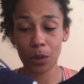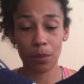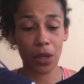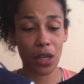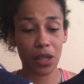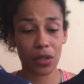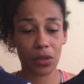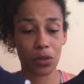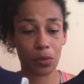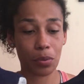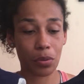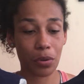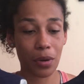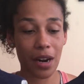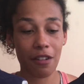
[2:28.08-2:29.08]
personal
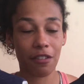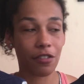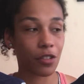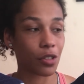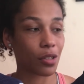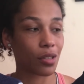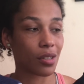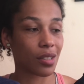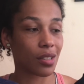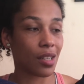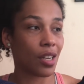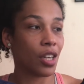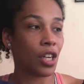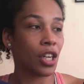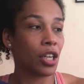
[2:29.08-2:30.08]
preference,
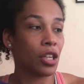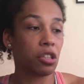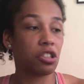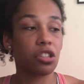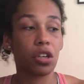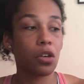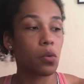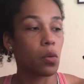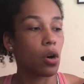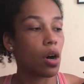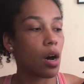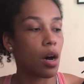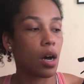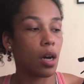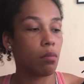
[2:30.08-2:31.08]
do you know what?